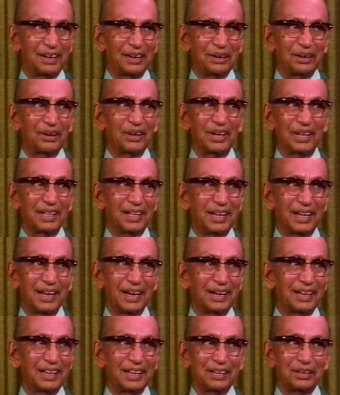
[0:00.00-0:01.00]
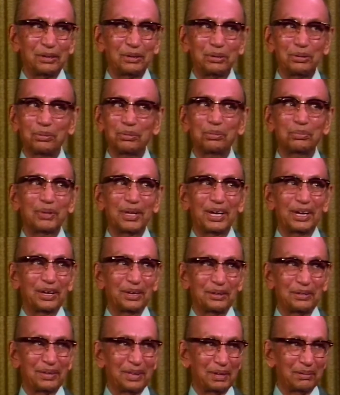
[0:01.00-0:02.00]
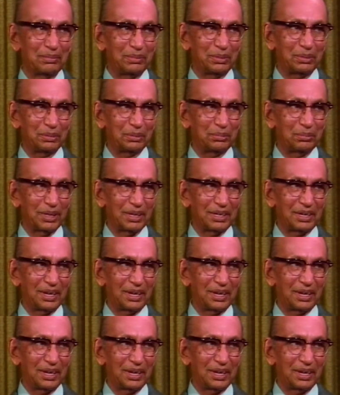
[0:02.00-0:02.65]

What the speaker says: Roy. There are just too many of them, too much.